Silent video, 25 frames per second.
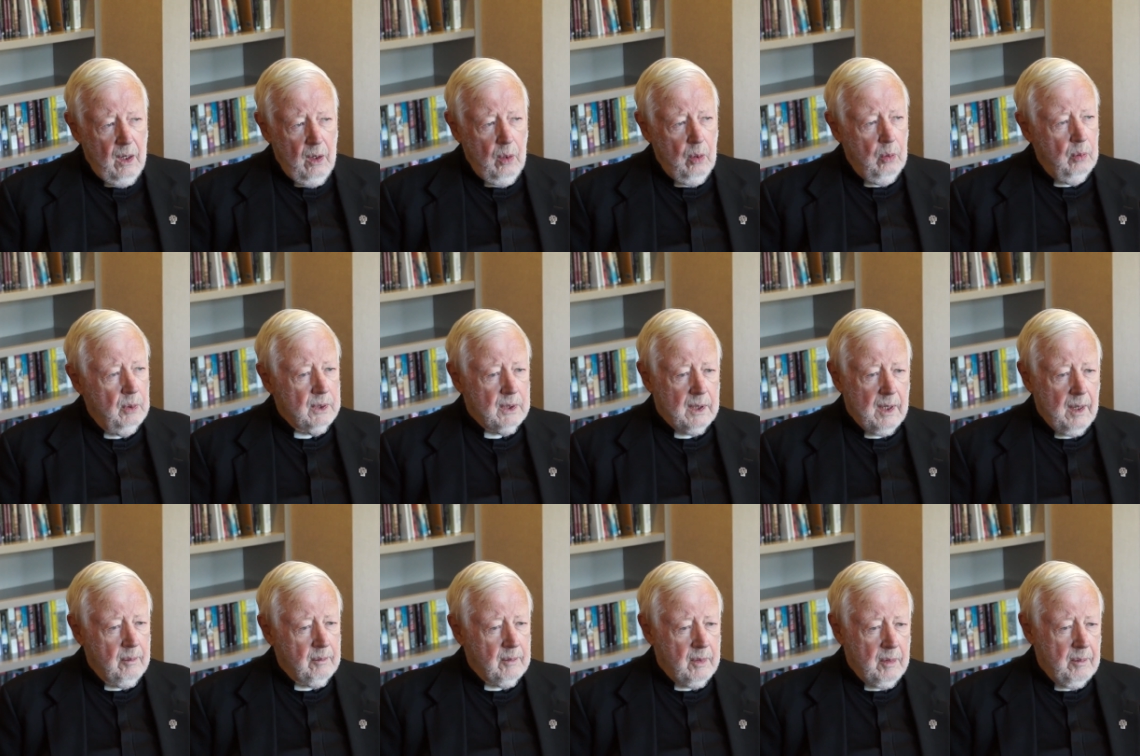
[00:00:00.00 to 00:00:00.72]
who would
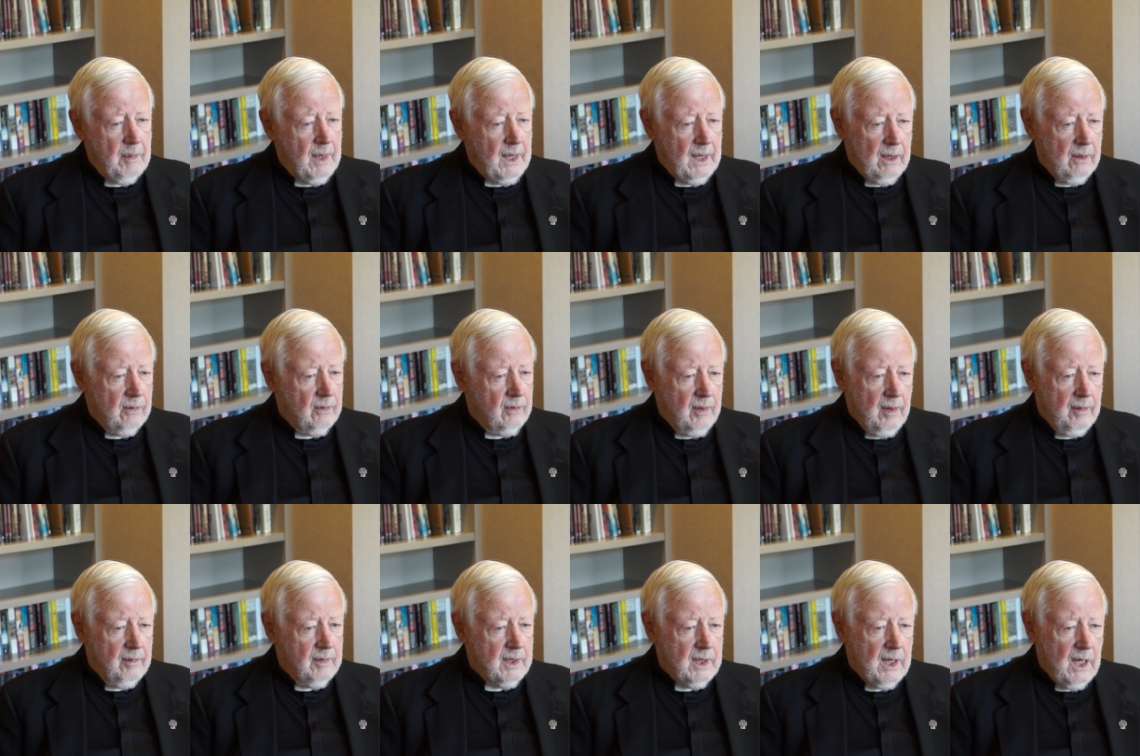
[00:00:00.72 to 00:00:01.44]
come to Mass
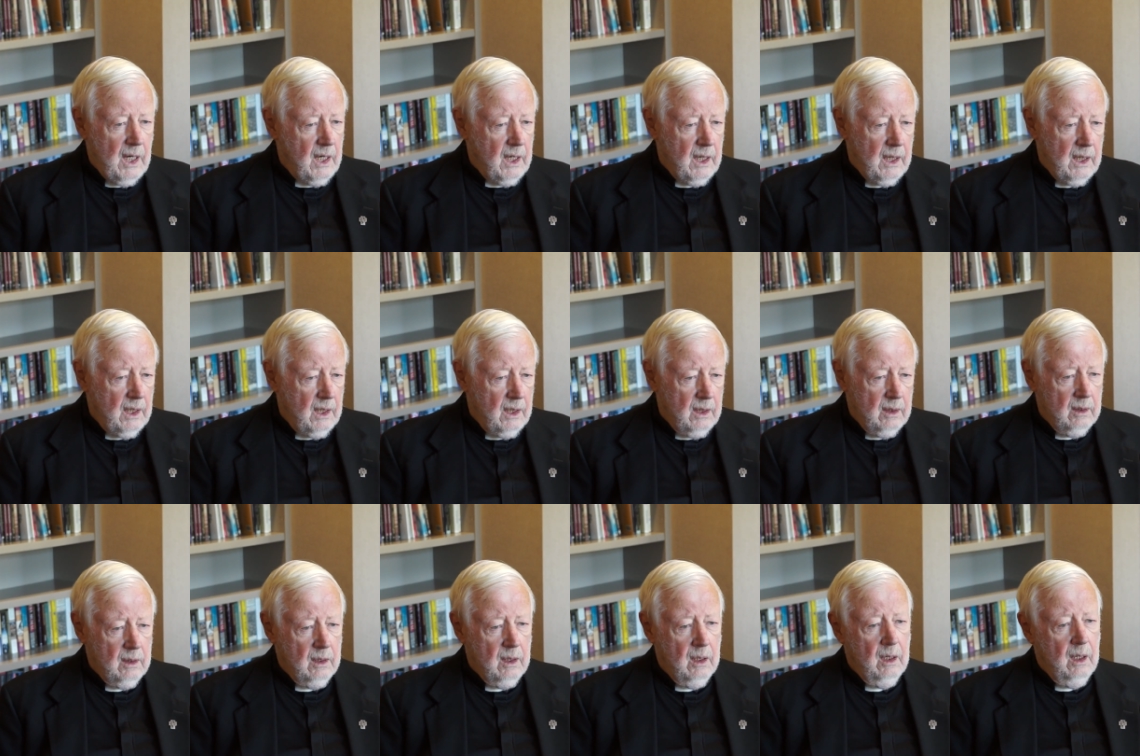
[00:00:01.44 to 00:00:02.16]
every day
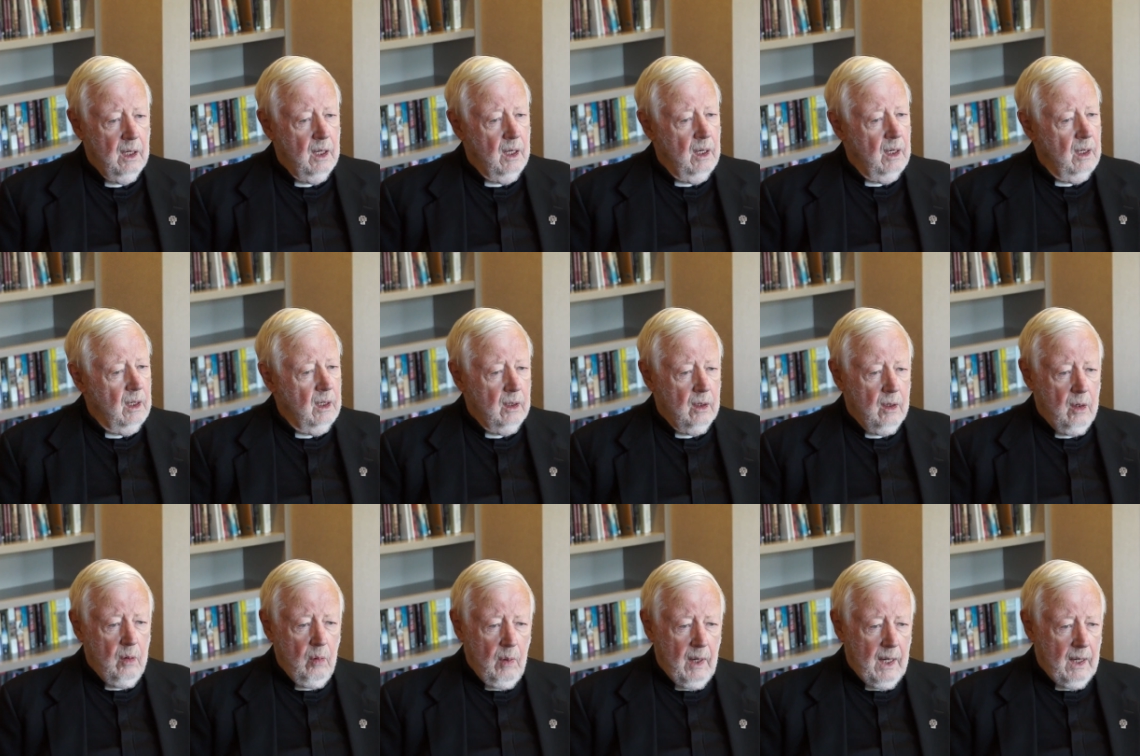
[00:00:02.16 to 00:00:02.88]
and
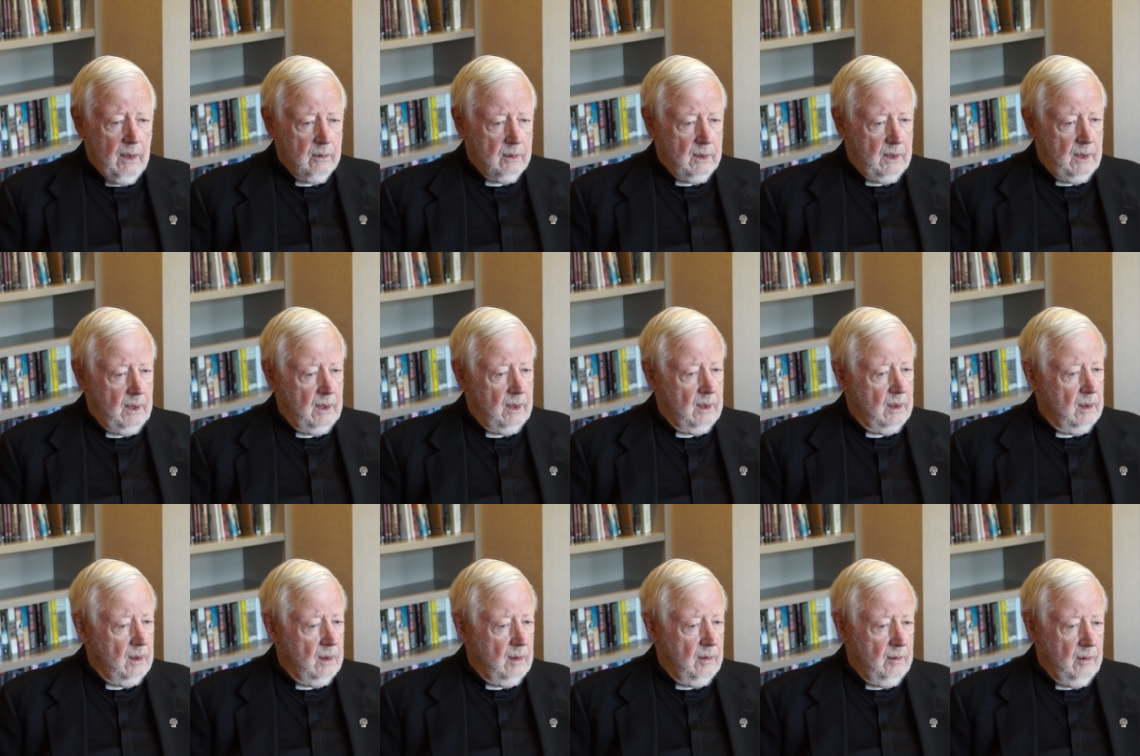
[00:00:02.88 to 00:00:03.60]
go out
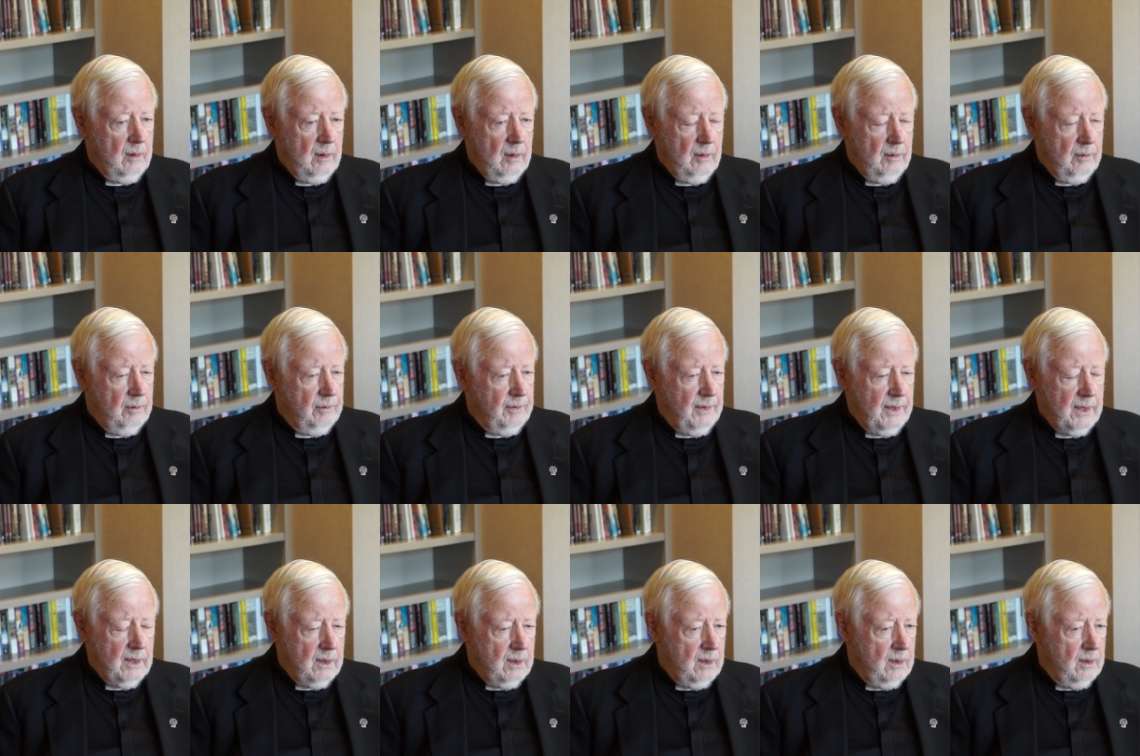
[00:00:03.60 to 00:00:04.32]
and
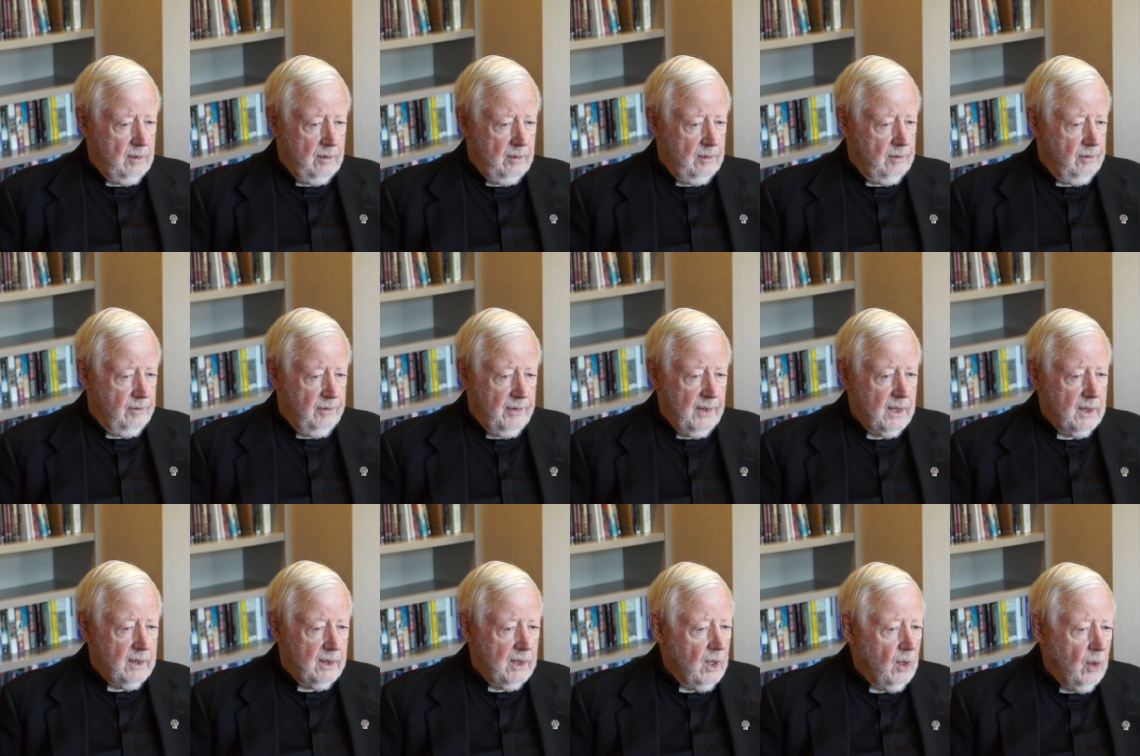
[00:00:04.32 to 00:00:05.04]

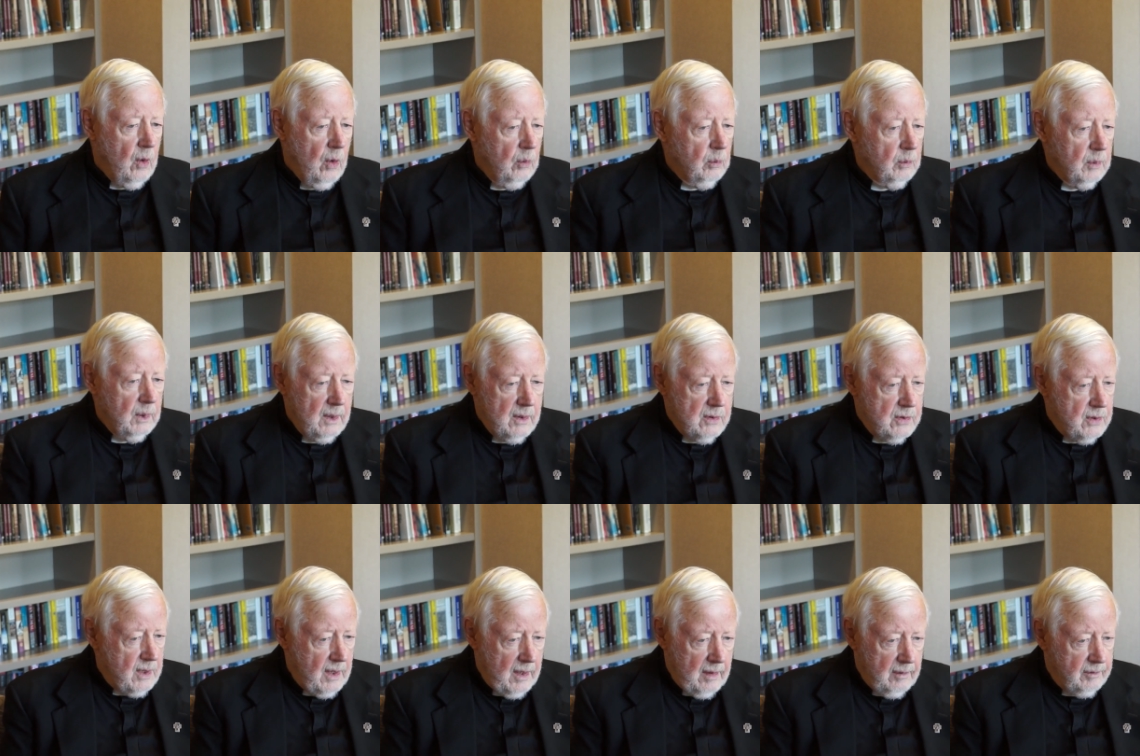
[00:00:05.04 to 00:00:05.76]
feed the
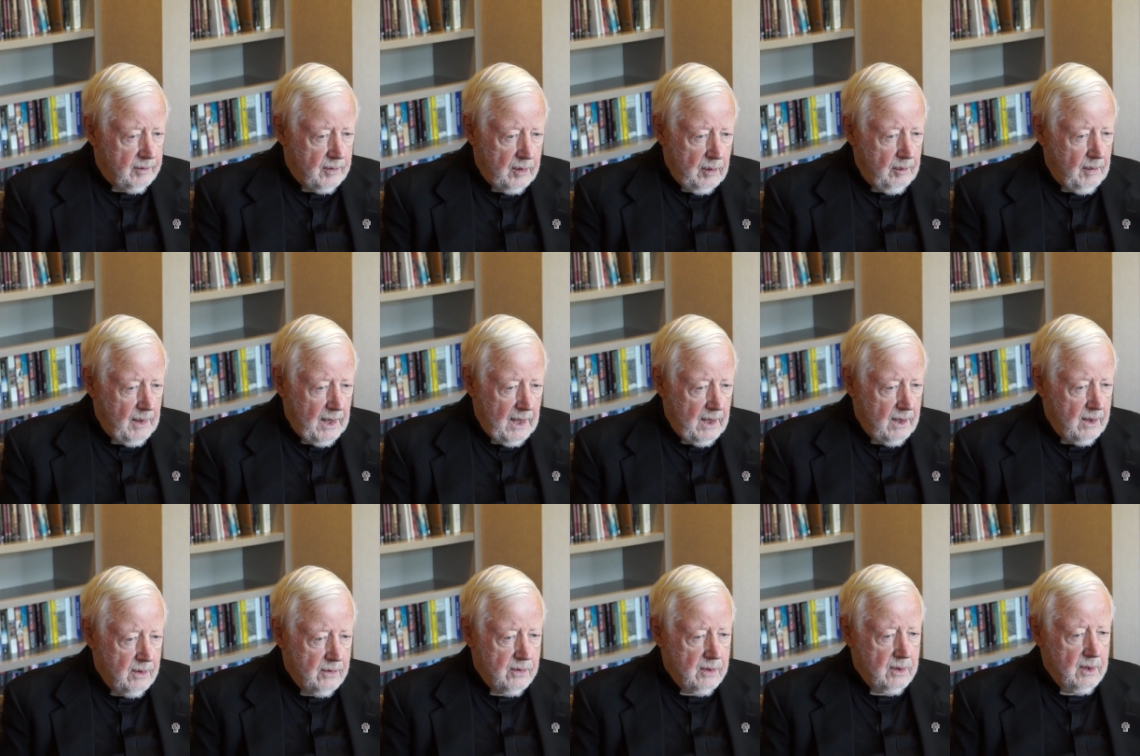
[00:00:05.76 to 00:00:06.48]
homeless after
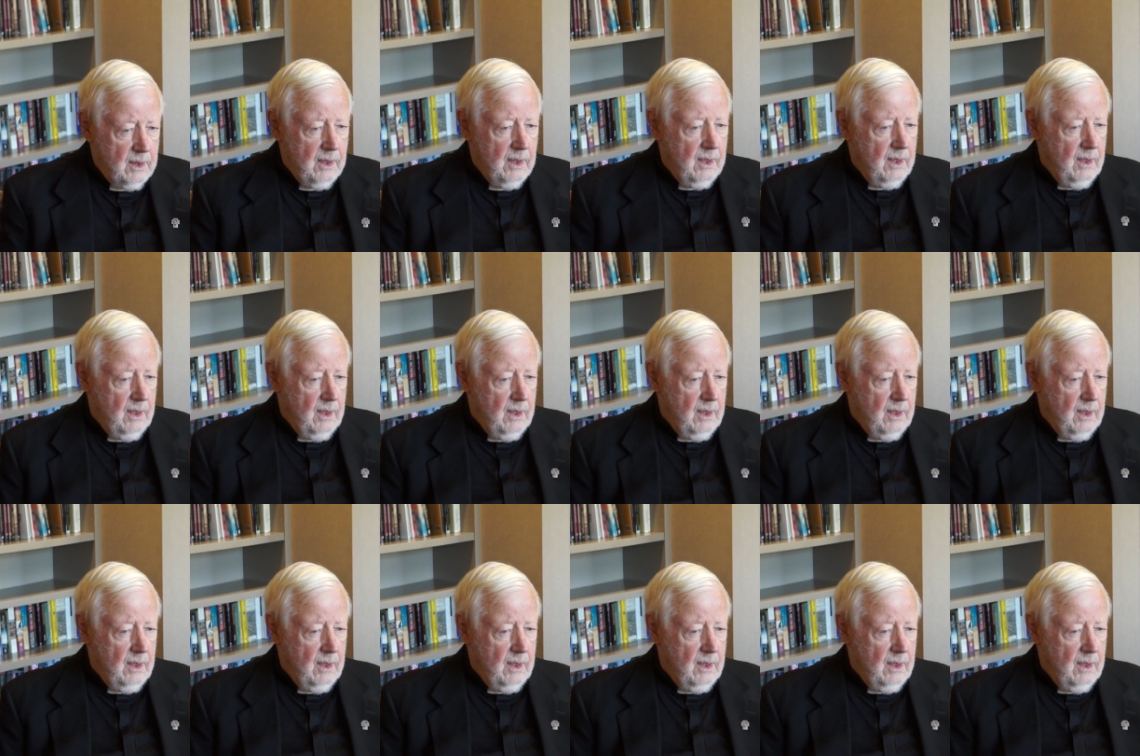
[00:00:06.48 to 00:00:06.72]
Mass,